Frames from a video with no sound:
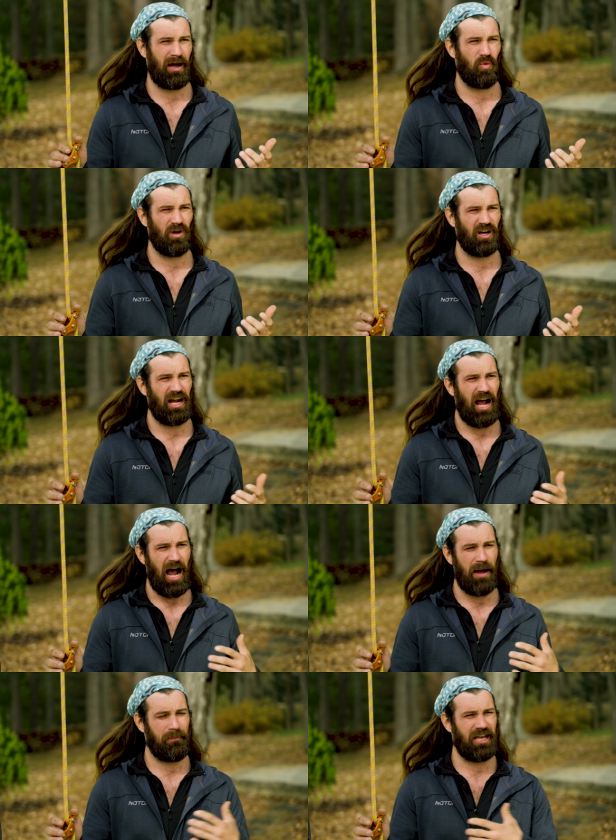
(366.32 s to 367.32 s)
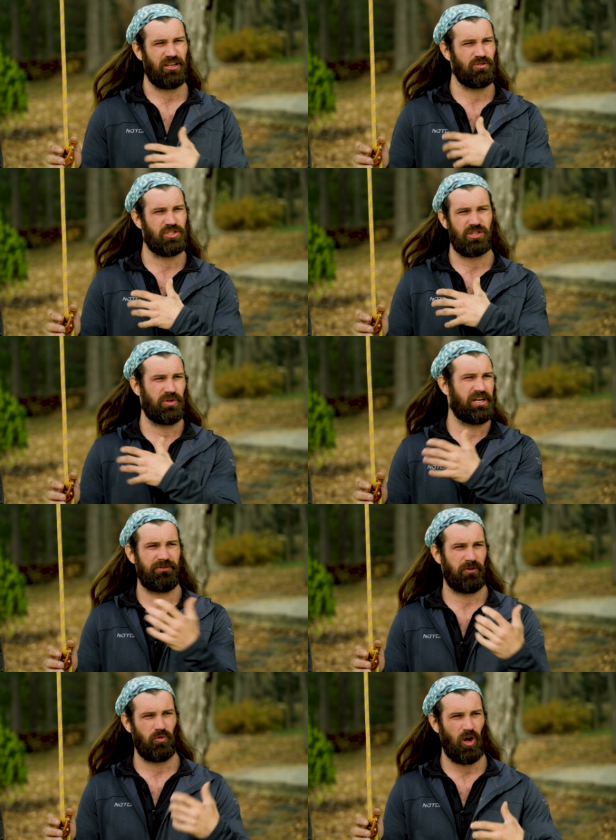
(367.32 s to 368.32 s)
at work, I might use 3
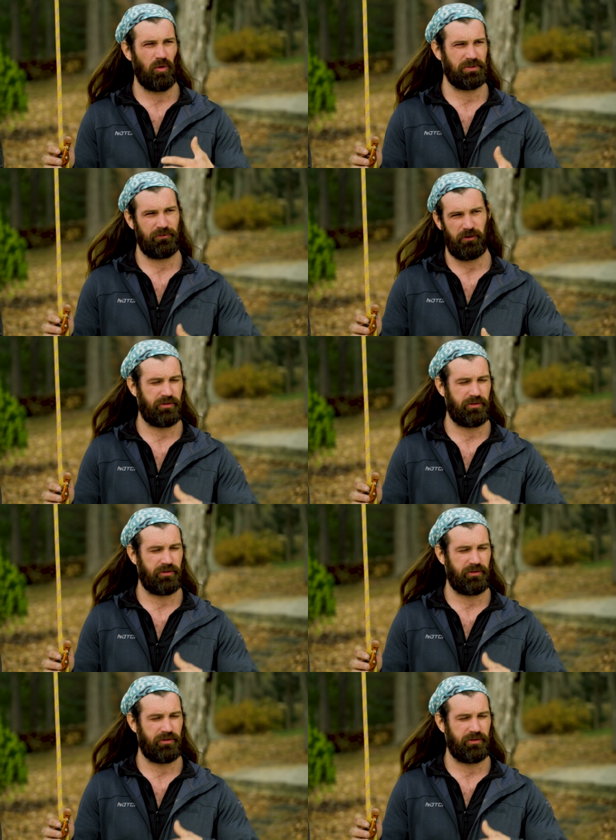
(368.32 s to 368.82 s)
different ropes for